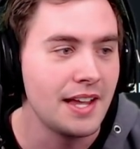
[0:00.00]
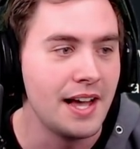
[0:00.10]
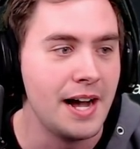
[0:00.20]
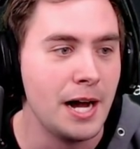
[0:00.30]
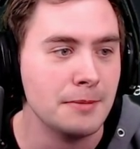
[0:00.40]

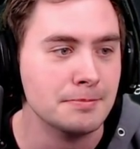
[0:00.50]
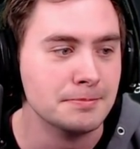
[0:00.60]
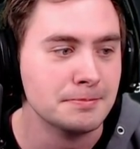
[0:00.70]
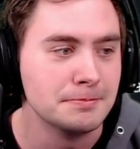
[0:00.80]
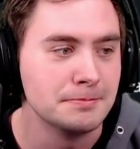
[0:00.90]
Um,
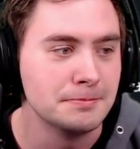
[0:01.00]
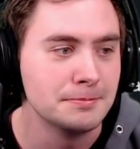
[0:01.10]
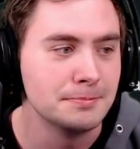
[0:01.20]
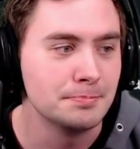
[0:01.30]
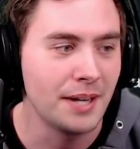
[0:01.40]

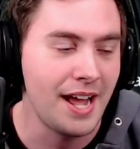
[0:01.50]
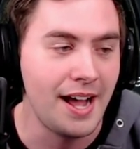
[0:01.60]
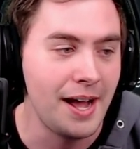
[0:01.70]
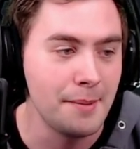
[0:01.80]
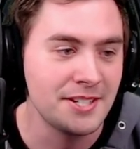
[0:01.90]
but
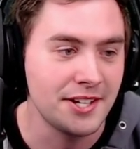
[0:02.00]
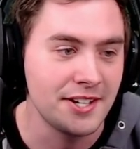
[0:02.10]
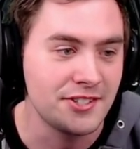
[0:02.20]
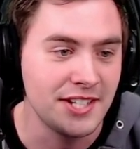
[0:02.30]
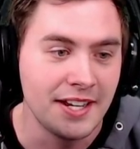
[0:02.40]
I I'm excited to
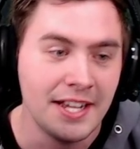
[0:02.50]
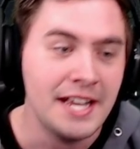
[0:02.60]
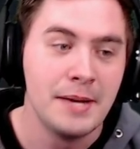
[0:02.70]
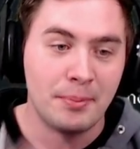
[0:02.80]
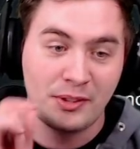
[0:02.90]
see it.
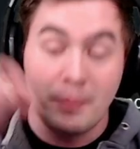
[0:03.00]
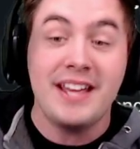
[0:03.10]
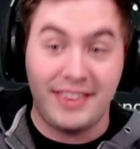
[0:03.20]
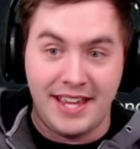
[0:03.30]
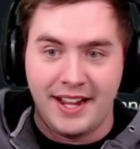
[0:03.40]
But the big
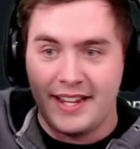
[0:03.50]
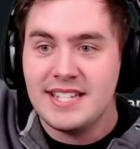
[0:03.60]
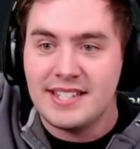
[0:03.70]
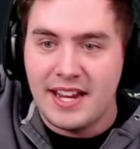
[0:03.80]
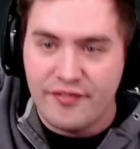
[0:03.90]
thing
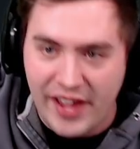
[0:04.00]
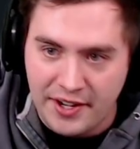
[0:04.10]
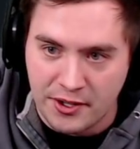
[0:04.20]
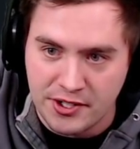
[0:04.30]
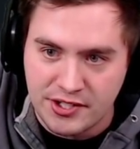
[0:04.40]
is
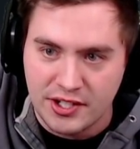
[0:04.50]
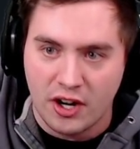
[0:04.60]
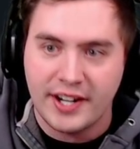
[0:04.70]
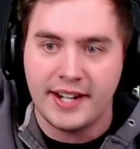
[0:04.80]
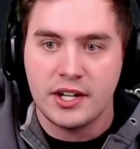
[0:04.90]
invaders
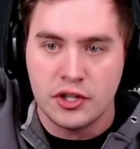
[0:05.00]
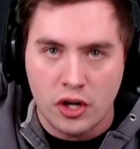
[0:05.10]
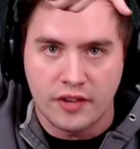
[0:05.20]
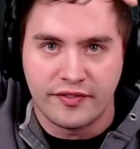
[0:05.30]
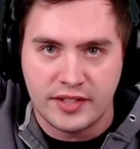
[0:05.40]
are getting
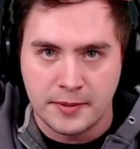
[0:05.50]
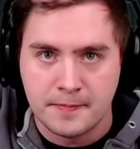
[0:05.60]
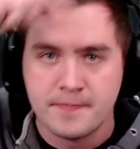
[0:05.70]
nerfed.